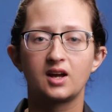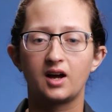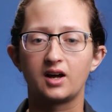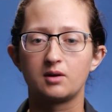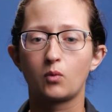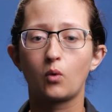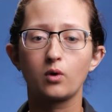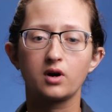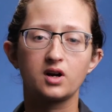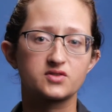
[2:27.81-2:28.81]

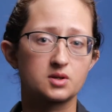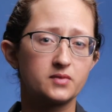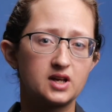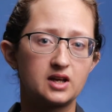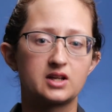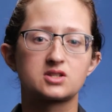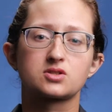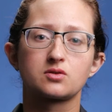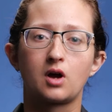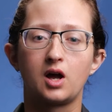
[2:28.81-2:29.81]
Or if something
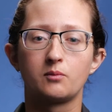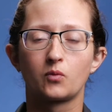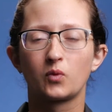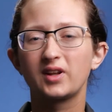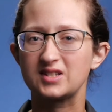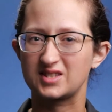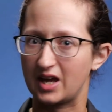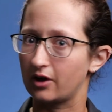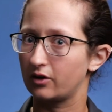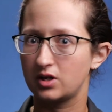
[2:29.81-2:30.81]
gets really
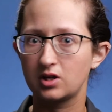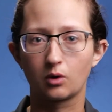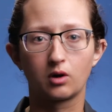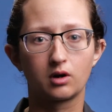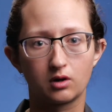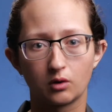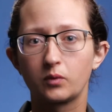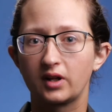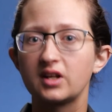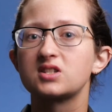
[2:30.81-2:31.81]
scary or
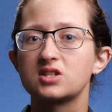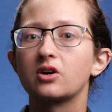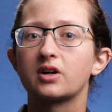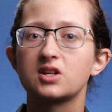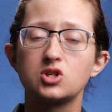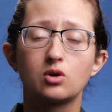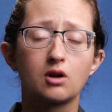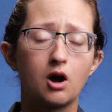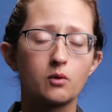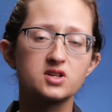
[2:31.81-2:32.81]
really serious, you
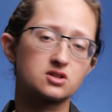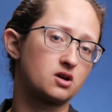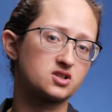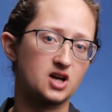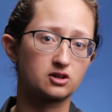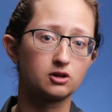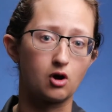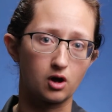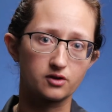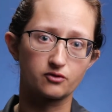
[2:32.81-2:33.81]
can always contact
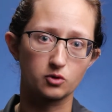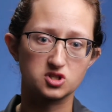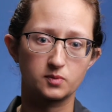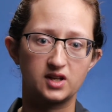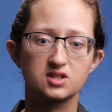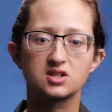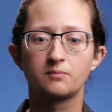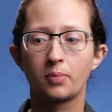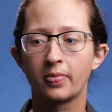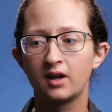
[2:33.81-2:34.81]
law enforcement.
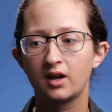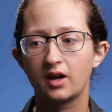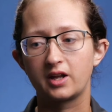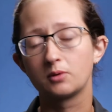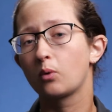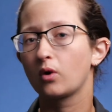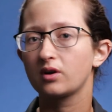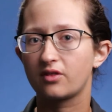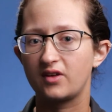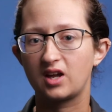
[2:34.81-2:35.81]
An
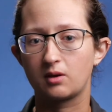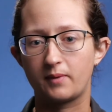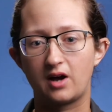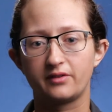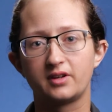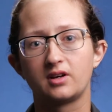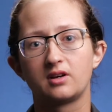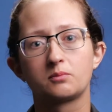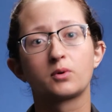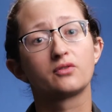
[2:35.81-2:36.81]
important thing about
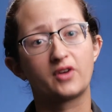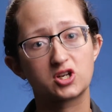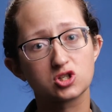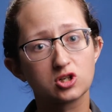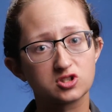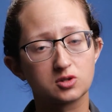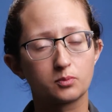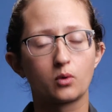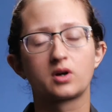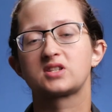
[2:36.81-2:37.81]
the professional
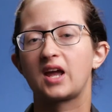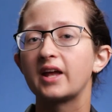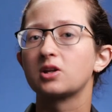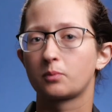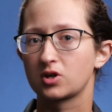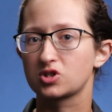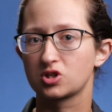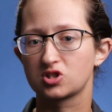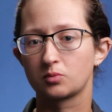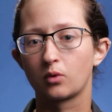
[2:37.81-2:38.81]
supports and the
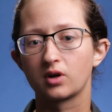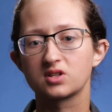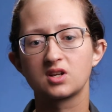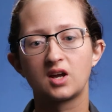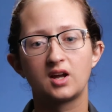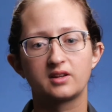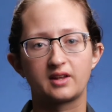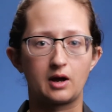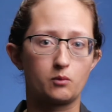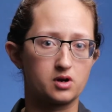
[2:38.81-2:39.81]
personal supports
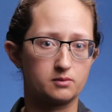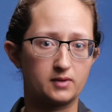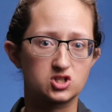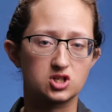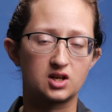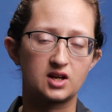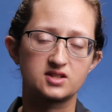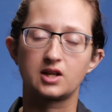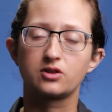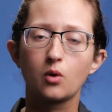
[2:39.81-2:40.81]
that I want to mention
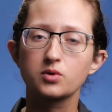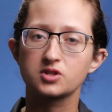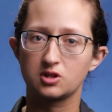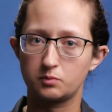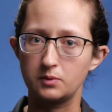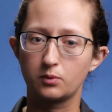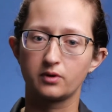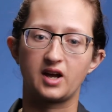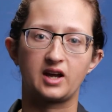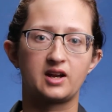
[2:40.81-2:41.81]
is that those are the
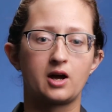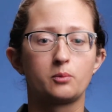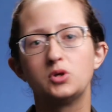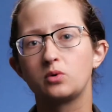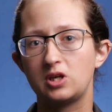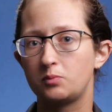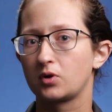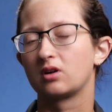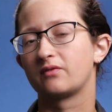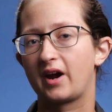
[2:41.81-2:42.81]
people that can help you keep
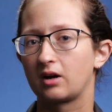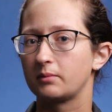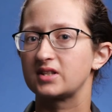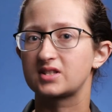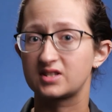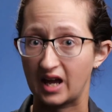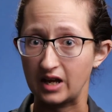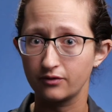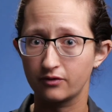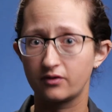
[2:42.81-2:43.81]
your environment
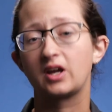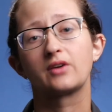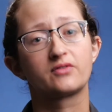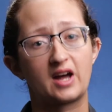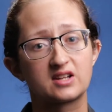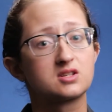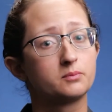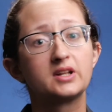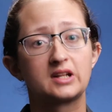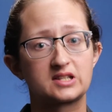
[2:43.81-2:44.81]
safe if that's
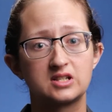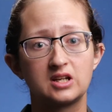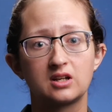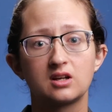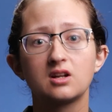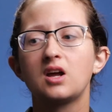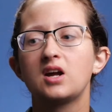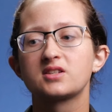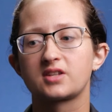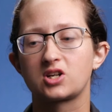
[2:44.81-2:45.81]
something that's needed,
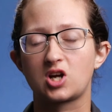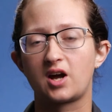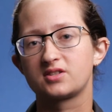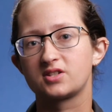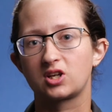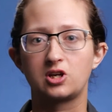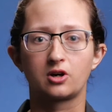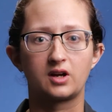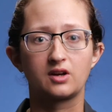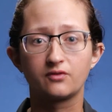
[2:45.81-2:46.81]
such as
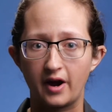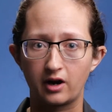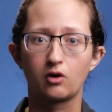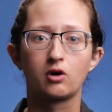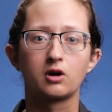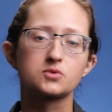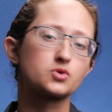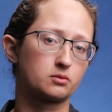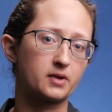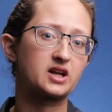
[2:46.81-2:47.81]
securing firearms
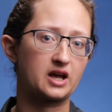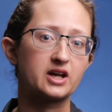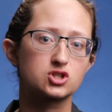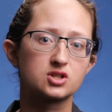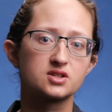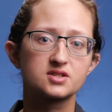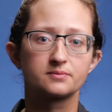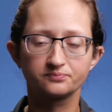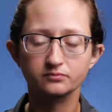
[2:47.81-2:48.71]
or medications.